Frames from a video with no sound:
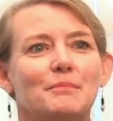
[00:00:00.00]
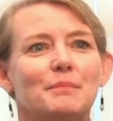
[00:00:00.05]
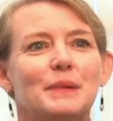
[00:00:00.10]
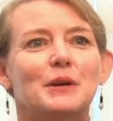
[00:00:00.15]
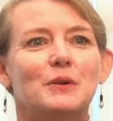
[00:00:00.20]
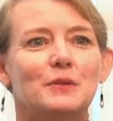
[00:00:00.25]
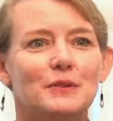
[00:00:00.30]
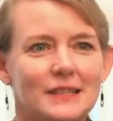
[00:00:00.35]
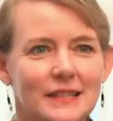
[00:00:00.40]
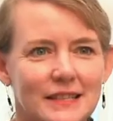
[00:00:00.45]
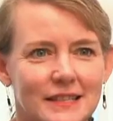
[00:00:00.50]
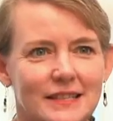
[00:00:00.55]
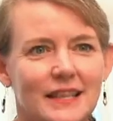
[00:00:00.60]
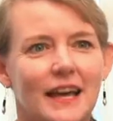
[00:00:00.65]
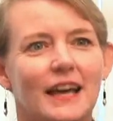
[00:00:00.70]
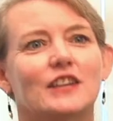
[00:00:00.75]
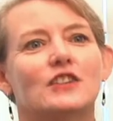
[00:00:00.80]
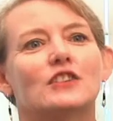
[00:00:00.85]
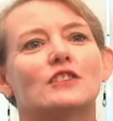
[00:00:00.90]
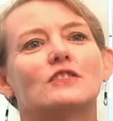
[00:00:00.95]
because it's
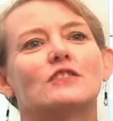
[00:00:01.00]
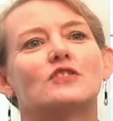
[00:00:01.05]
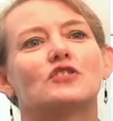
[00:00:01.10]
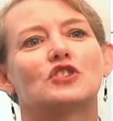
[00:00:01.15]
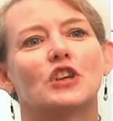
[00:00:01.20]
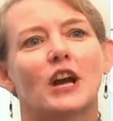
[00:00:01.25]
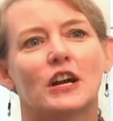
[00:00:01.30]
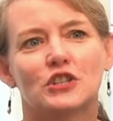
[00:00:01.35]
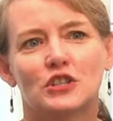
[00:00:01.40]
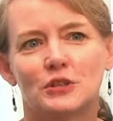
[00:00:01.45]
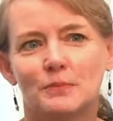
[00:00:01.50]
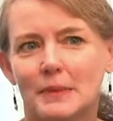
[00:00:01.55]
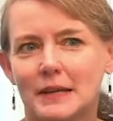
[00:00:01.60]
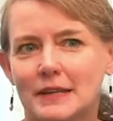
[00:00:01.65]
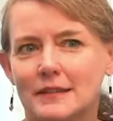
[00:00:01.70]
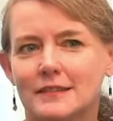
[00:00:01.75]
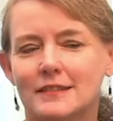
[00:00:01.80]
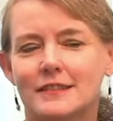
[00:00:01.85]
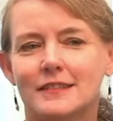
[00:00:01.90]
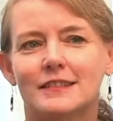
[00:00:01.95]
that
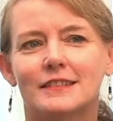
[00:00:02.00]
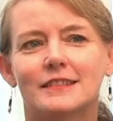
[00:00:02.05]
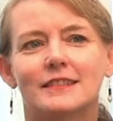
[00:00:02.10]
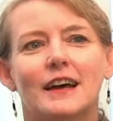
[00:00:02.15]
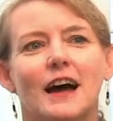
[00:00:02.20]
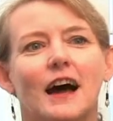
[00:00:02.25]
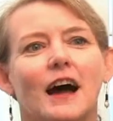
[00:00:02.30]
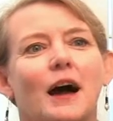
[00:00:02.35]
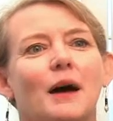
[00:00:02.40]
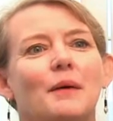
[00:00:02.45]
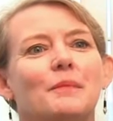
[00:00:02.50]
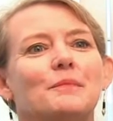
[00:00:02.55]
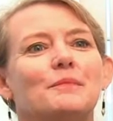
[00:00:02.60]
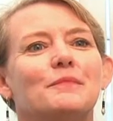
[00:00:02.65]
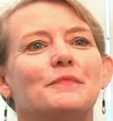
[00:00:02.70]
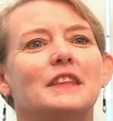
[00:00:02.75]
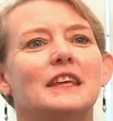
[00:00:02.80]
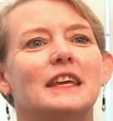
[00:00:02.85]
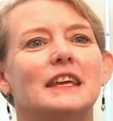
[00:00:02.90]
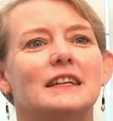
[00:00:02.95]
judgment,
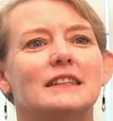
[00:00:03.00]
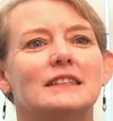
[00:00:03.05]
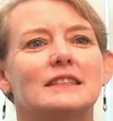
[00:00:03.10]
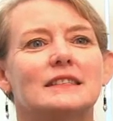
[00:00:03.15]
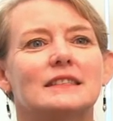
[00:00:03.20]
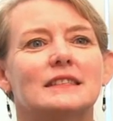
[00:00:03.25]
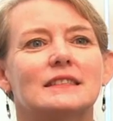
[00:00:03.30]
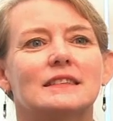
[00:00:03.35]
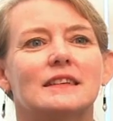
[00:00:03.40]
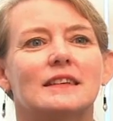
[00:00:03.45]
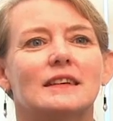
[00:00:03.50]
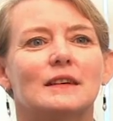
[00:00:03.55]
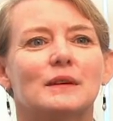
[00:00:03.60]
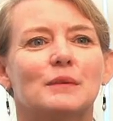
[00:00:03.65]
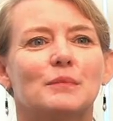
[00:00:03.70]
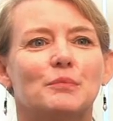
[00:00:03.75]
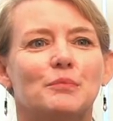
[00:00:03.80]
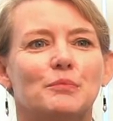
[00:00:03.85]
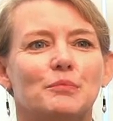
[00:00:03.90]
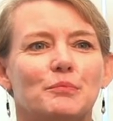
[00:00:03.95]
it's
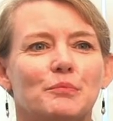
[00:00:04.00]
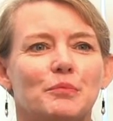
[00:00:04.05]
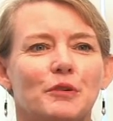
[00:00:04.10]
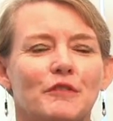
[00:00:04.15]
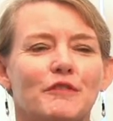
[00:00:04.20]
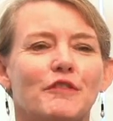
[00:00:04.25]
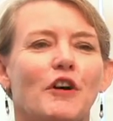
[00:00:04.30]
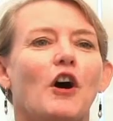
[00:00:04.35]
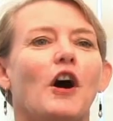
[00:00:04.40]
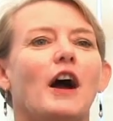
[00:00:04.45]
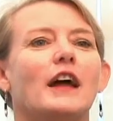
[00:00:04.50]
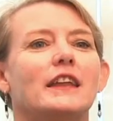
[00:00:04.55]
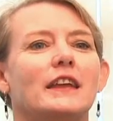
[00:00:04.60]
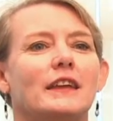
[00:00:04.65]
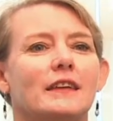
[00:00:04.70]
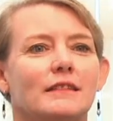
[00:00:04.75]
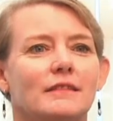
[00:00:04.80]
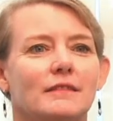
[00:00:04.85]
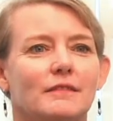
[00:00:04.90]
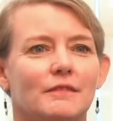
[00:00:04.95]

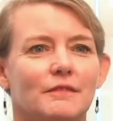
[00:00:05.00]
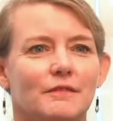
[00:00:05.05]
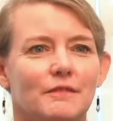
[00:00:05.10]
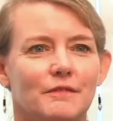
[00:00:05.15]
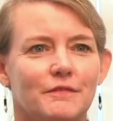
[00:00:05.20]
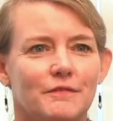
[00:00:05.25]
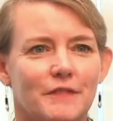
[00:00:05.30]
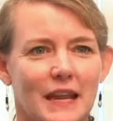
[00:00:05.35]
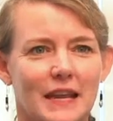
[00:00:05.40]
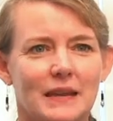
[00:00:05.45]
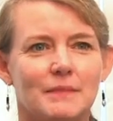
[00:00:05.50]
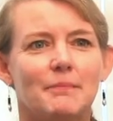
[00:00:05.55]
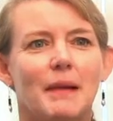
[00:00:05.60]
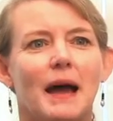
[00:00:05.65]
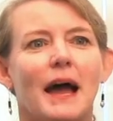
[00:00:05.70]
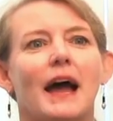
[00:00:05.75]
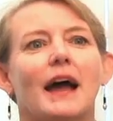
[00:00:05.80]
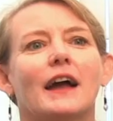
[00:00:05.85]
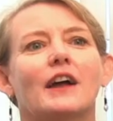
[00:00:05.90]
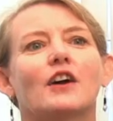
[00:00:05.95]
providing
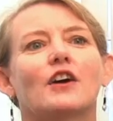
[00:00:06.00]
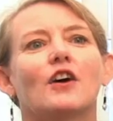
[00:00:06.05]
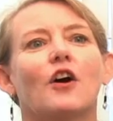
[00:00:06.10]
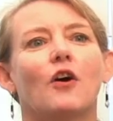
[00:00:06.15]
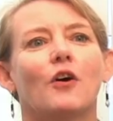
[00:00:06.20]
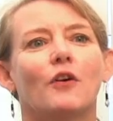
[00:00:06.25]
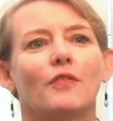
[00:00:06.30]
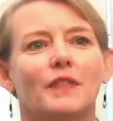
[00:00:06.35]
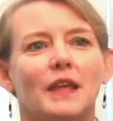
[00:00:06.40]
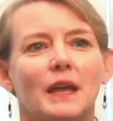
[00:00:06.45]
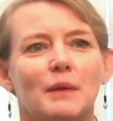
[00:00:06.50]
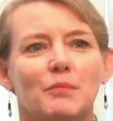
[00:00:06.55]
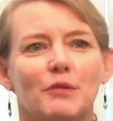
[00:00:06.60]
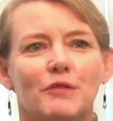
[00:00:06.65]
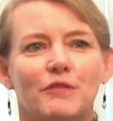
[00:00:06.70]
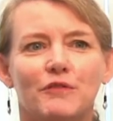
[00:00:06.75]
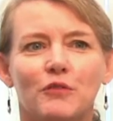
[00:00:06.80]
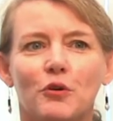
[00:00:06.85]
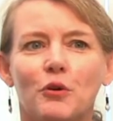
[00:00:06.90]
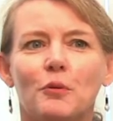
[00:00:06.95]
feedback on their
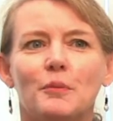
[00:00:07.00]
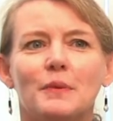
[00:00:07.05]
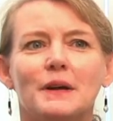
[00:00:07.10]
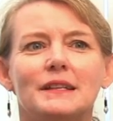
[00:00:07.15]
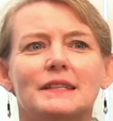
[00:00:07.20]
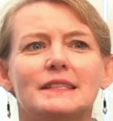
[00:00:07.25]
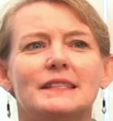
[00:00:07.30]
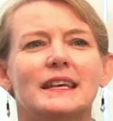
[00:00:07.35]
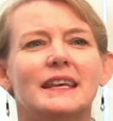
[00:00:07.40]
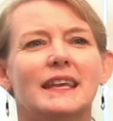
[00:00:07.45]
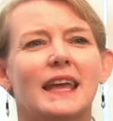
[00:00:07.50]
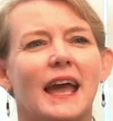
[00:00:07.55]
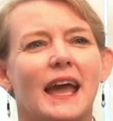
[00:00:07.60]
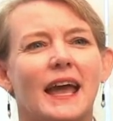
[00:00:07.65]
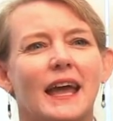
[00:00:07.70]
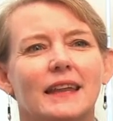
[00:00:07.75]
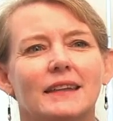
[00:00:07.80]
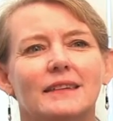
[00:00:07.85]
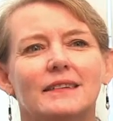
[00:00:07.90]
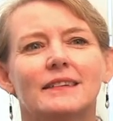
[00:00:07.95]
performance. It
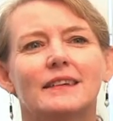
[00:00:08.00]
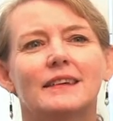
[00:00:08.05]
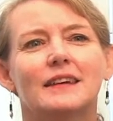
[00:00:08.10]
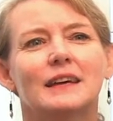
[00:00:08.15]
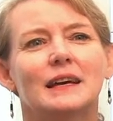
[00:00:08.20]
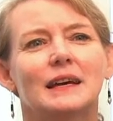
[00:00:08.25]
can